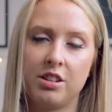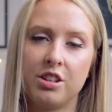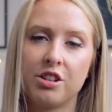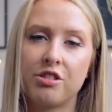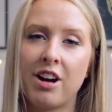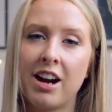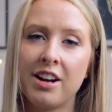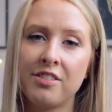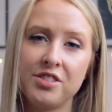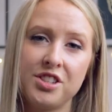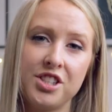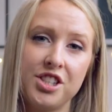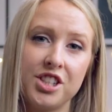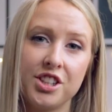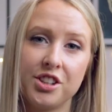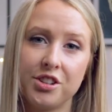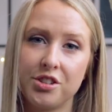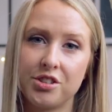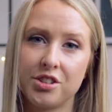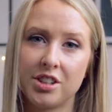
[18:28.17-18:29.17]
The Crafts
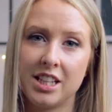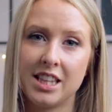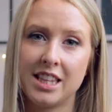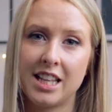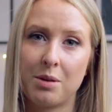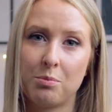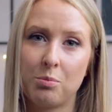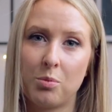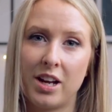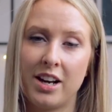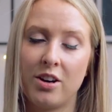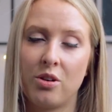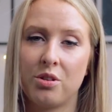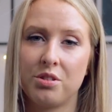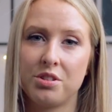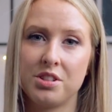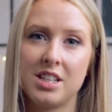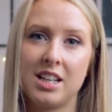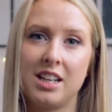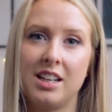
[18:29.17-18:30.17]
children then went
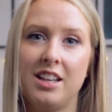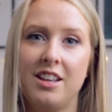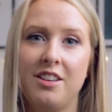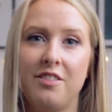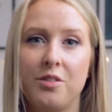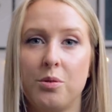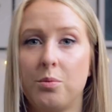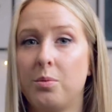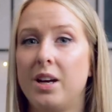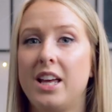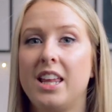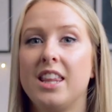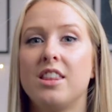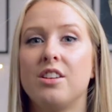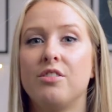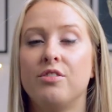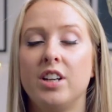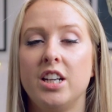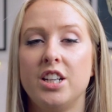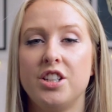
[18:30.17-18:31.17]
on to live with
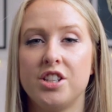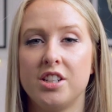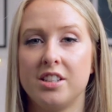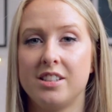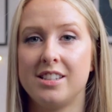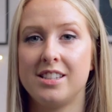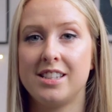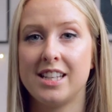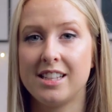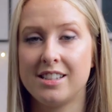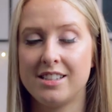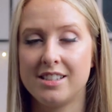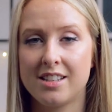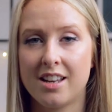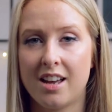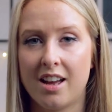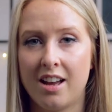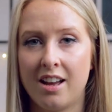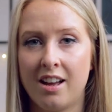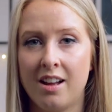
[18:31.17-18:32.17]
Richard's
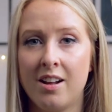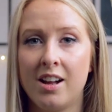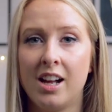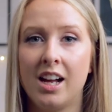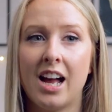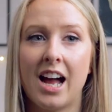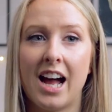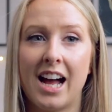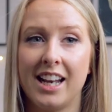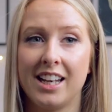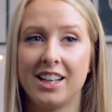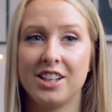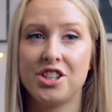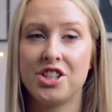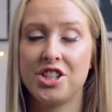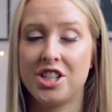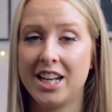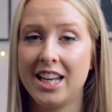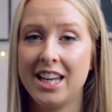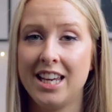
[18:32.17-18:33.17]
sister, and
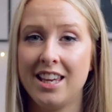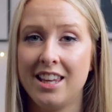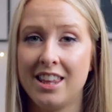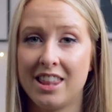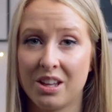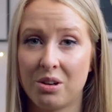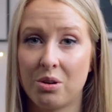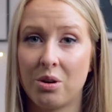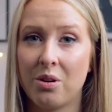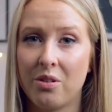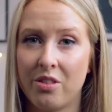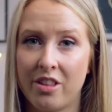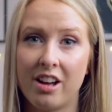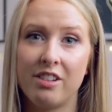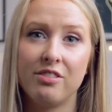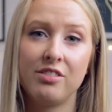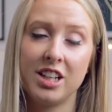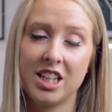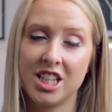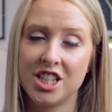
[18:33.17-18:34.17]
she thought
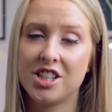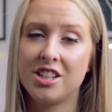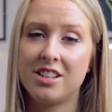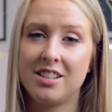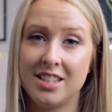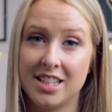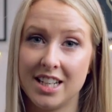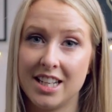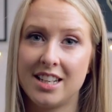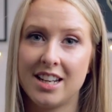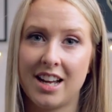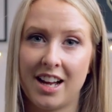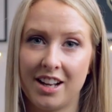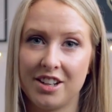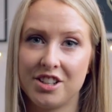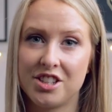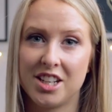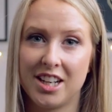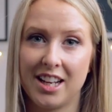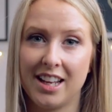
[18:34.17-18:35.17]
that Richard did
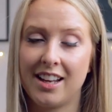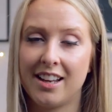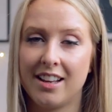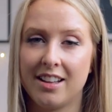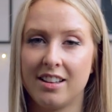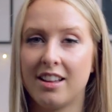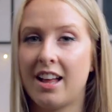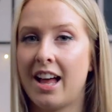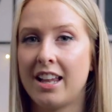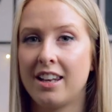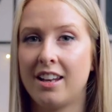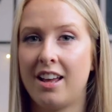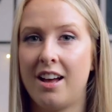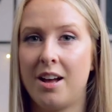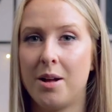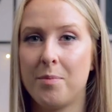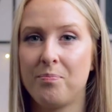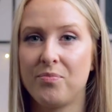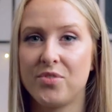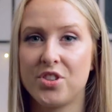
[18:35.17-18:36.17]
actually kill
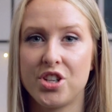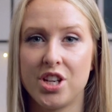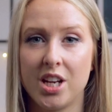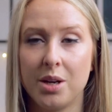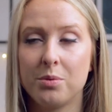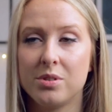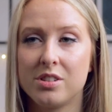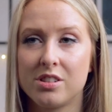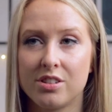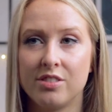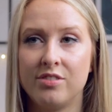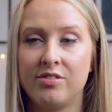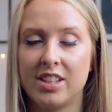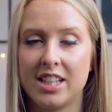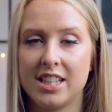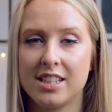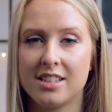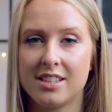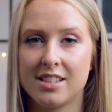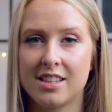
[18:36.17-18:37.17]
Hella. She was
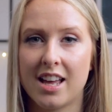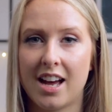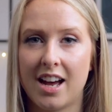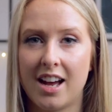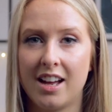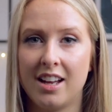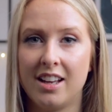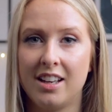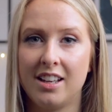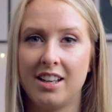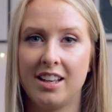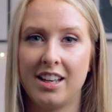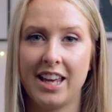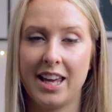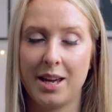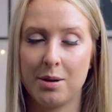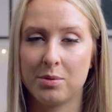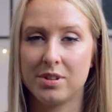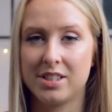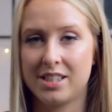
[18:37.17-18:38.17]
convinced that
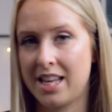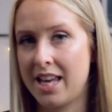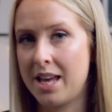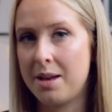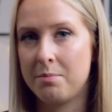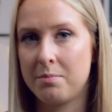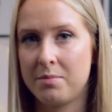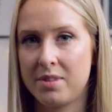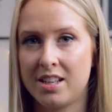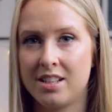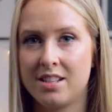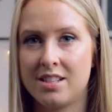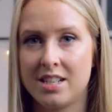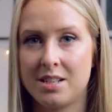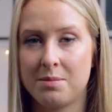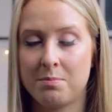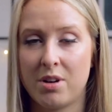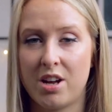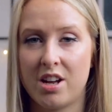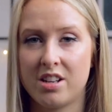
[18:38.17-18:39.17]
it was him that
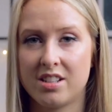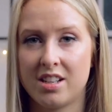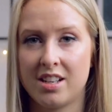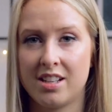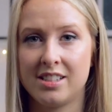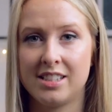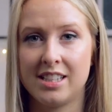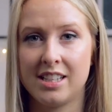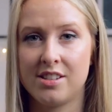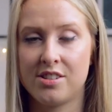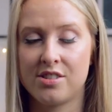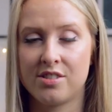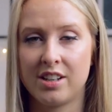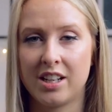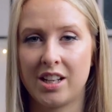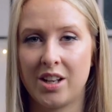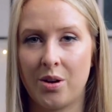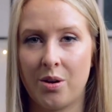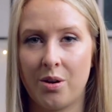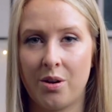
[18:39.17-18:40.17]
did murder her
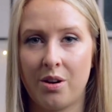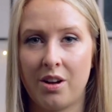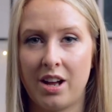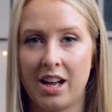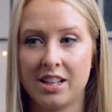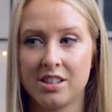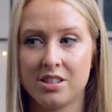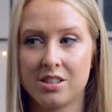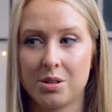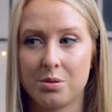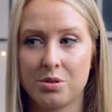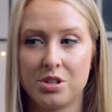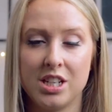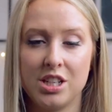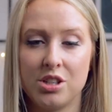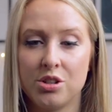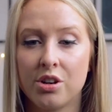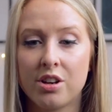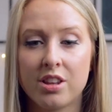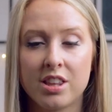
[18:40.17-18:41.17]
sister-in-law and so
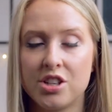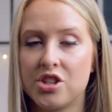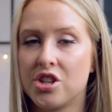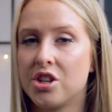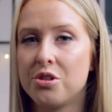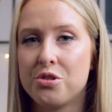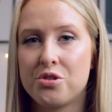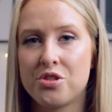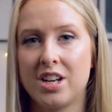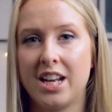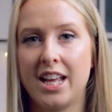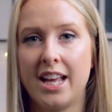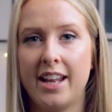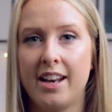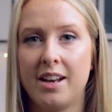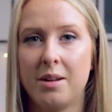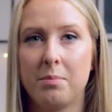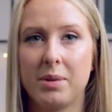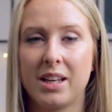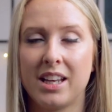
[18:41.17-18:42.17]
she took the children
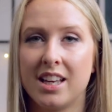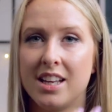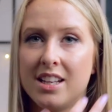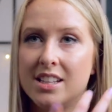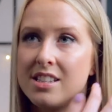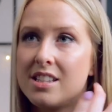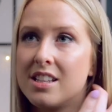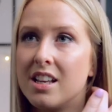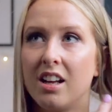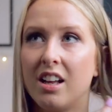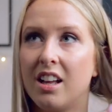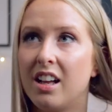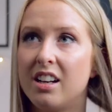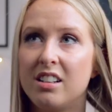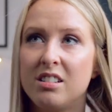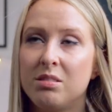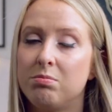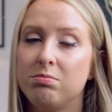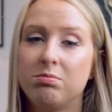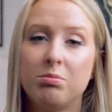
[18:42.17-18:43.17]
in because
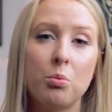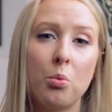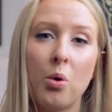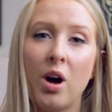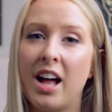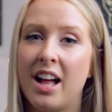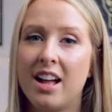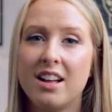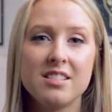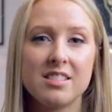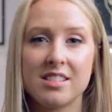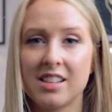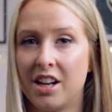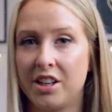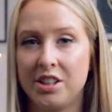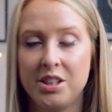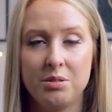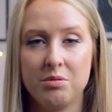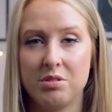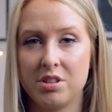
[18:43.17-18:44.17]
oh, what else
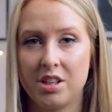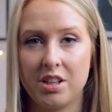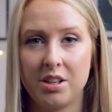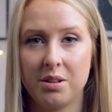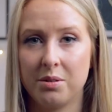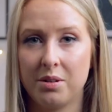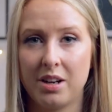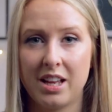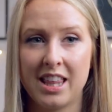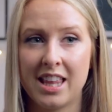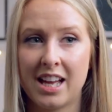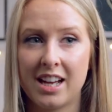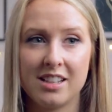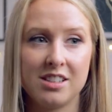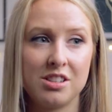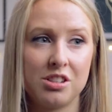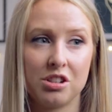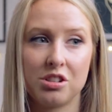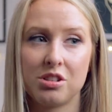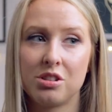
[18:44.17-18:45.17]
can you do? That
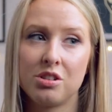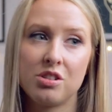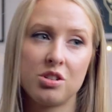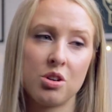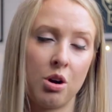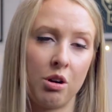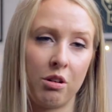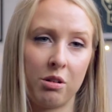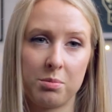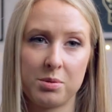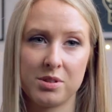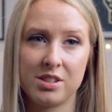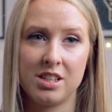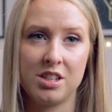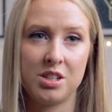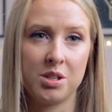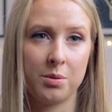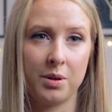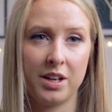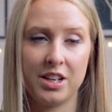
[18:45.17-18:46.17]
is just such a horrible
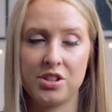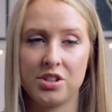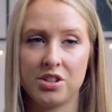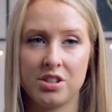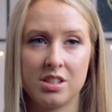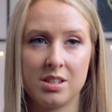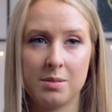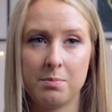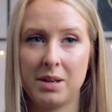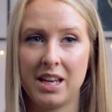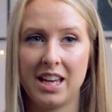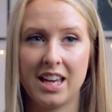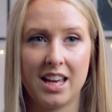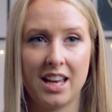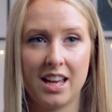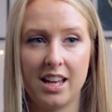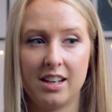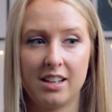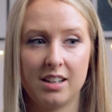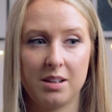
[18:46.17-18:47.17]
situation to be
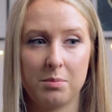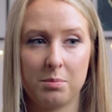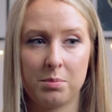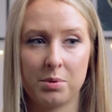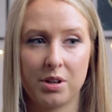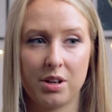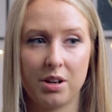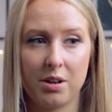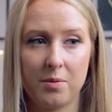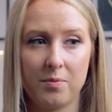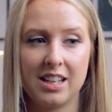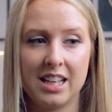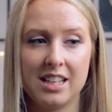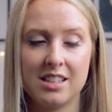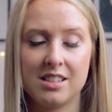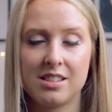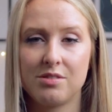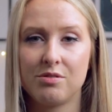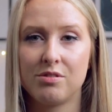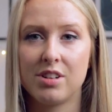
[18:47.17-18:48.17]
in, but
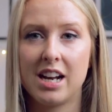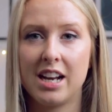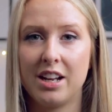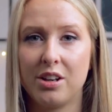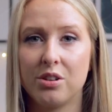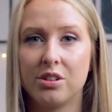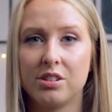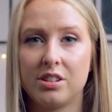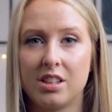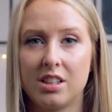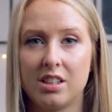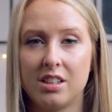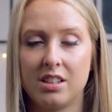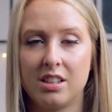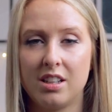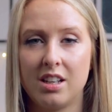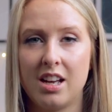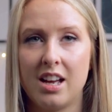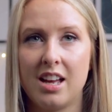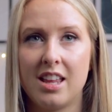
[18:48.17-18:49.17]
it's really good that
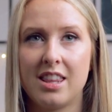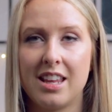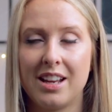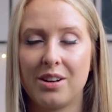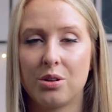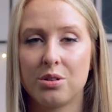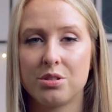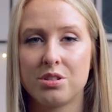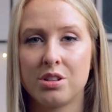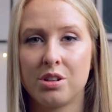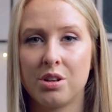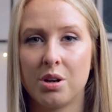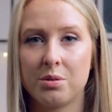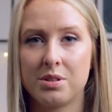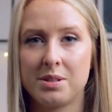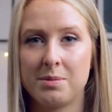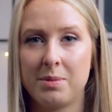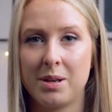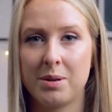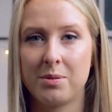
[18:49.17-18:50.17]
they got to go
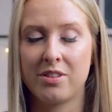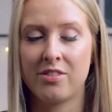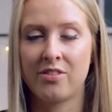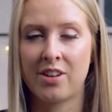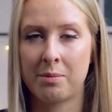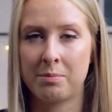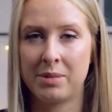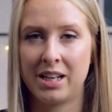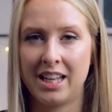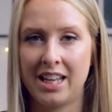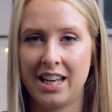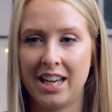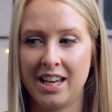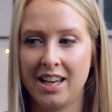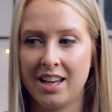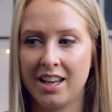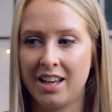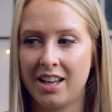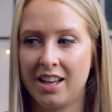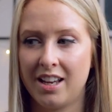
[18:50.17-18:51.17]
to be with
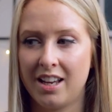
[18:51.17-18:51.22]
family.